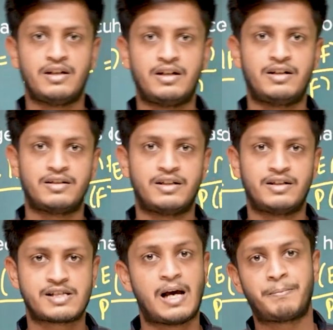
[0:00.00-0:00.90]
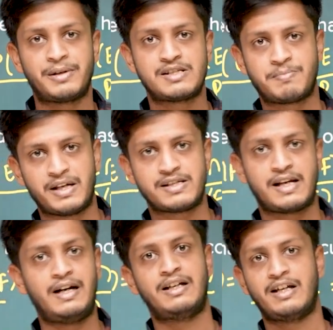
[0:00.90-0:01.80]
the sample space
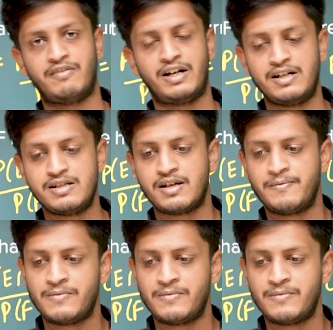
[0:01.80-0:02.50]
and the events,